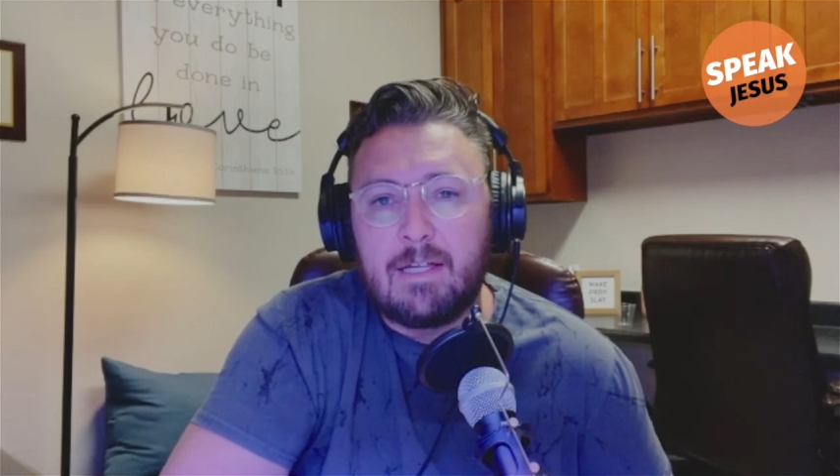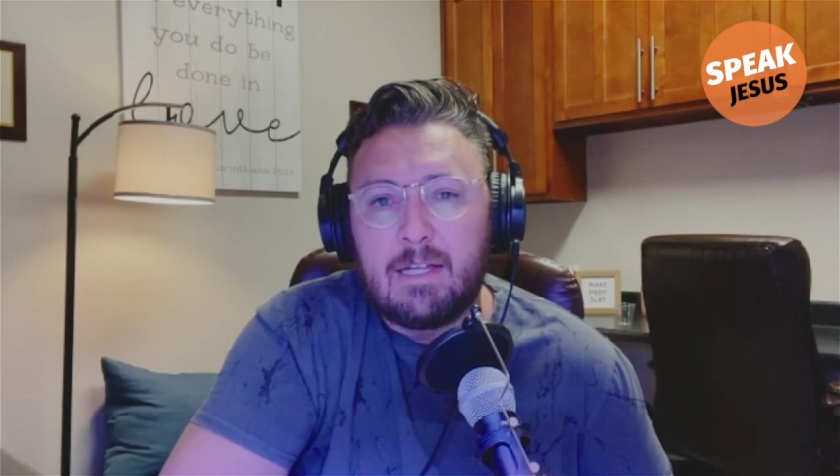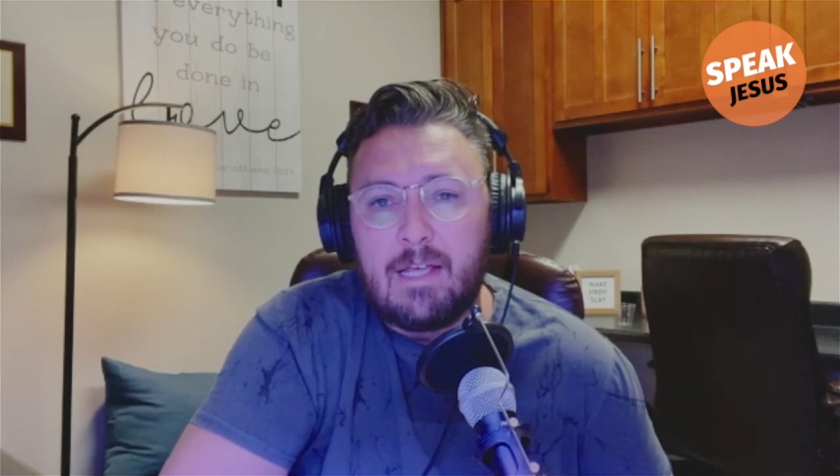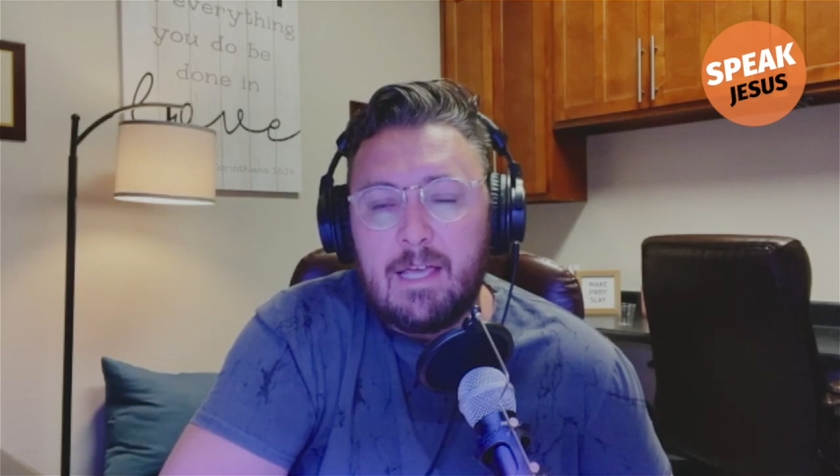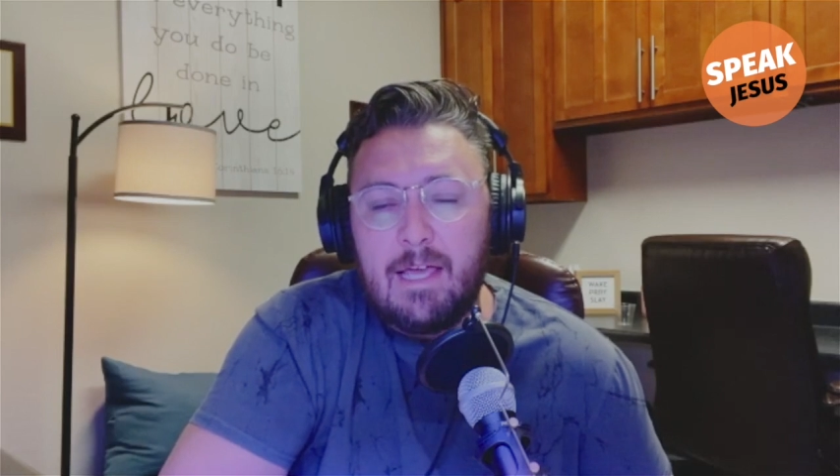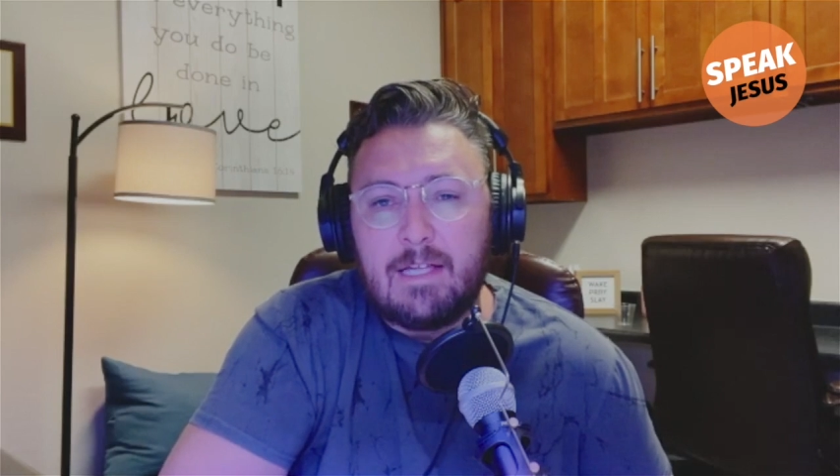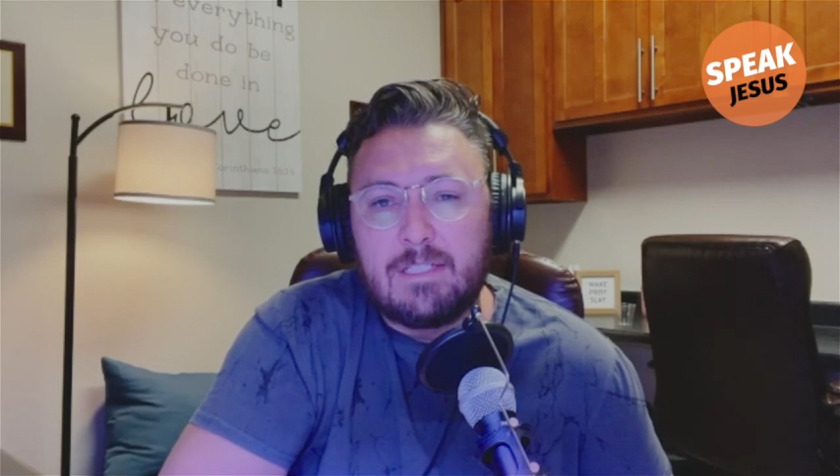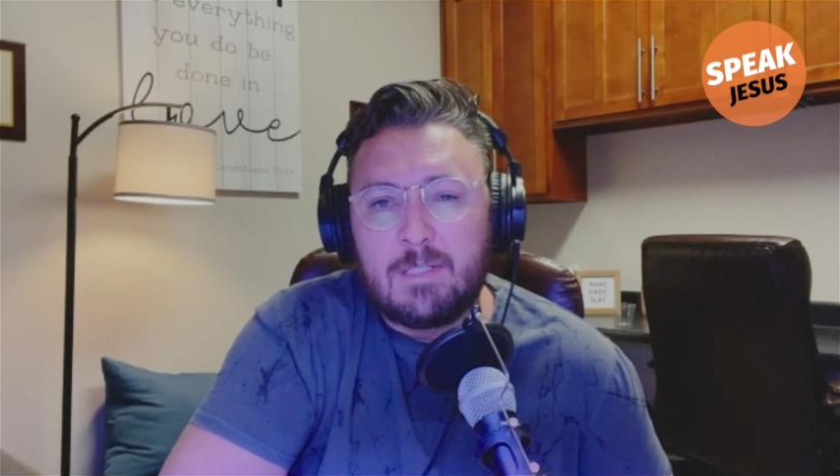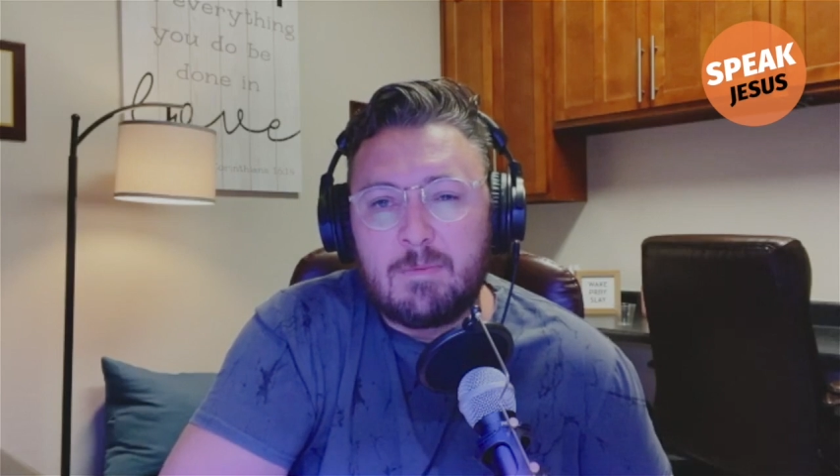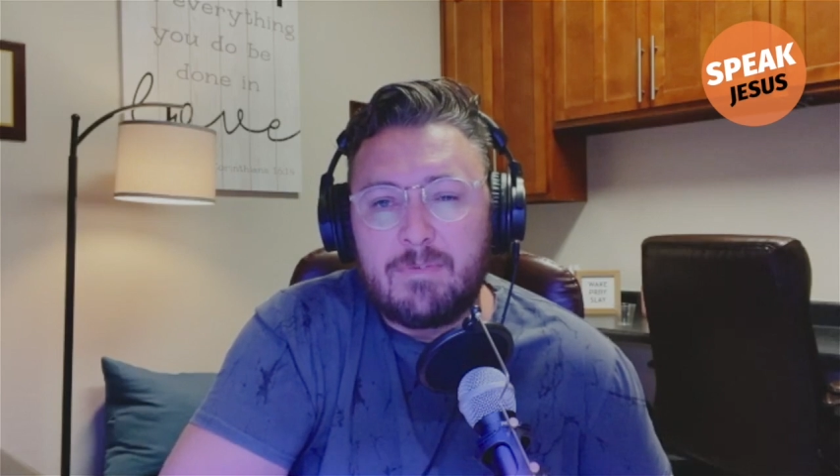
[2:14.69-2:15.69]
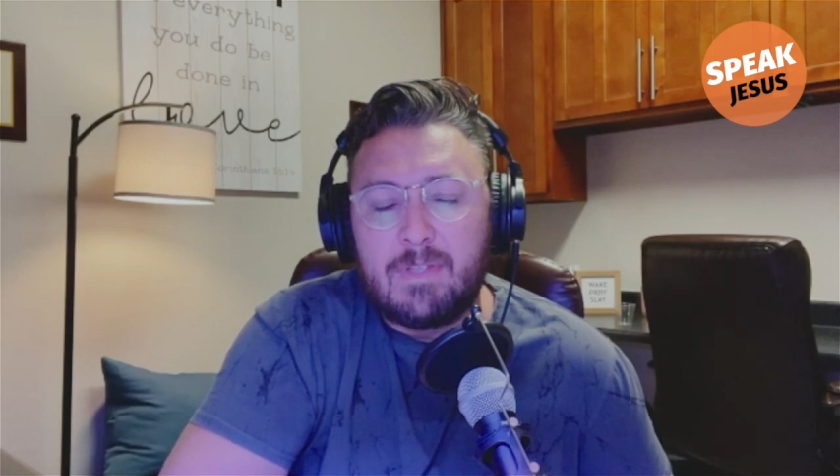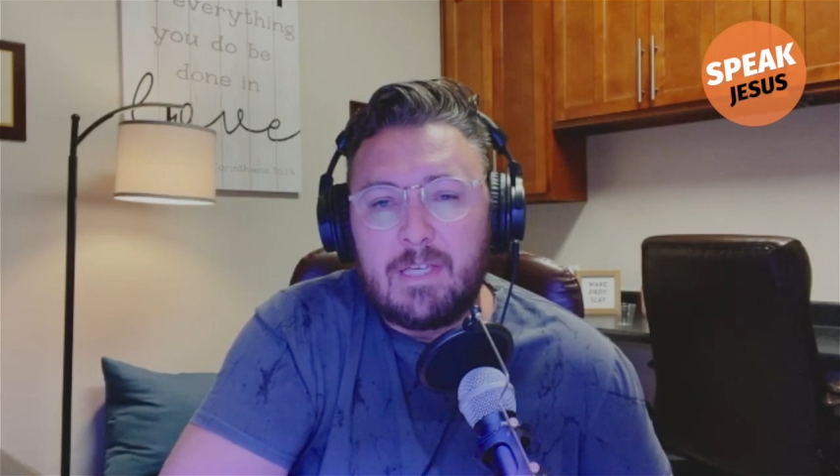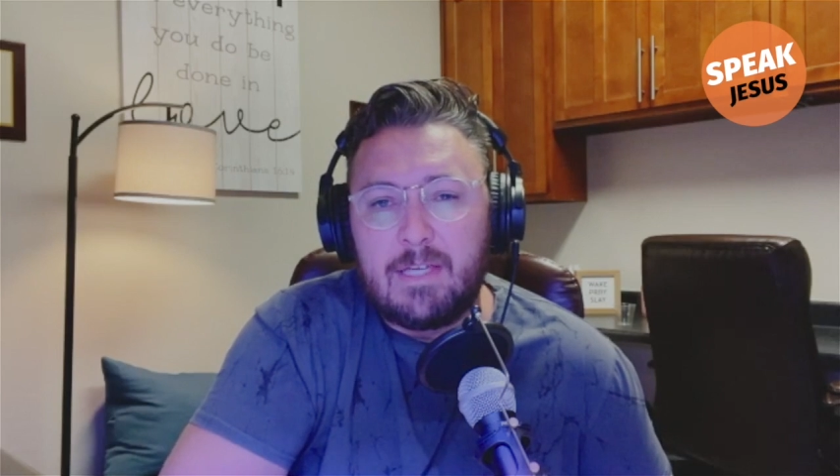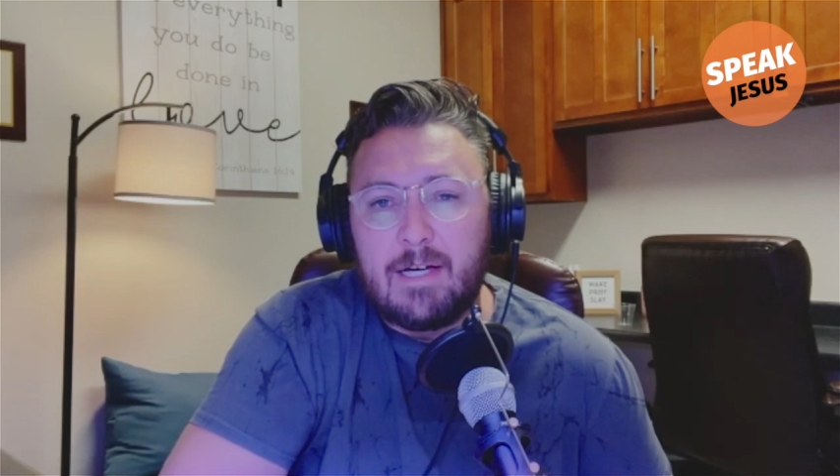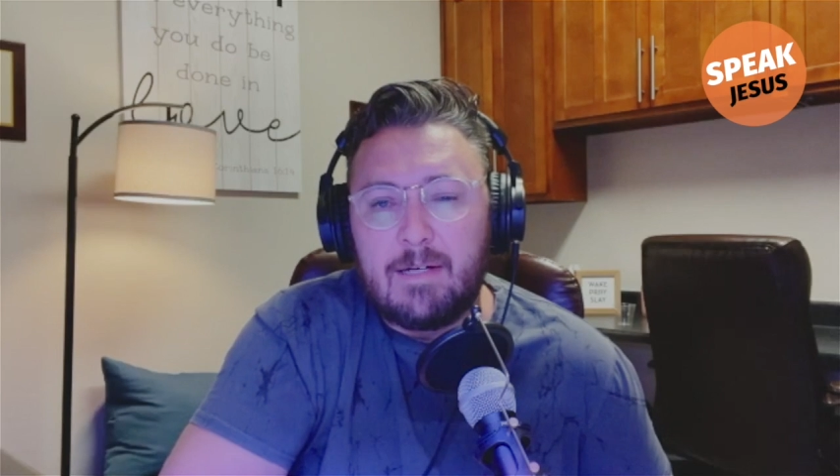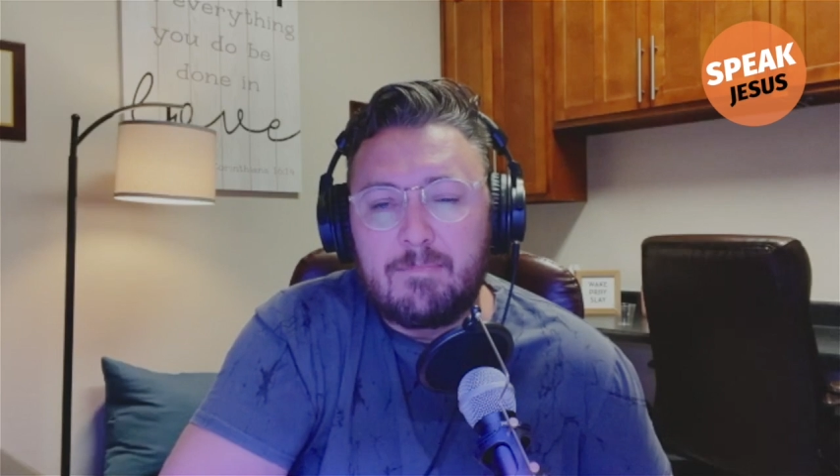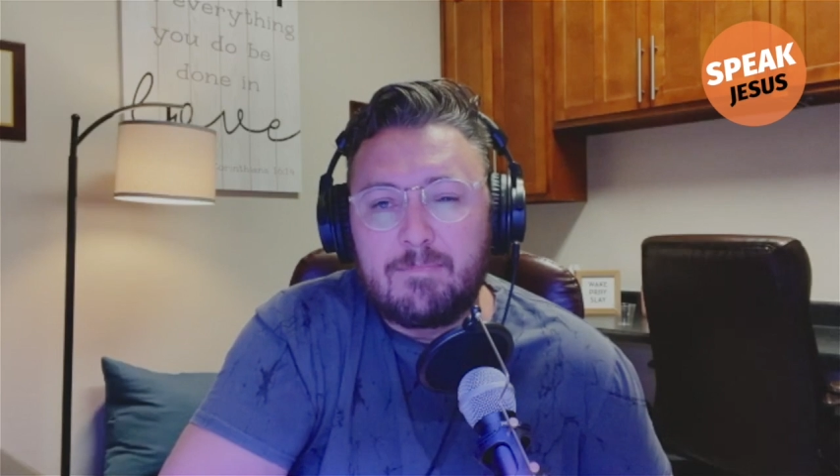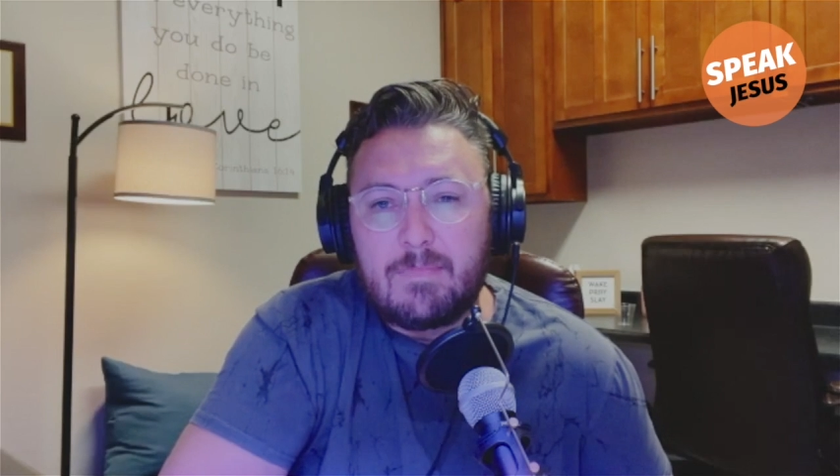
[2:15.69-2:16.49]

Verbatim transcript: and and some of the um,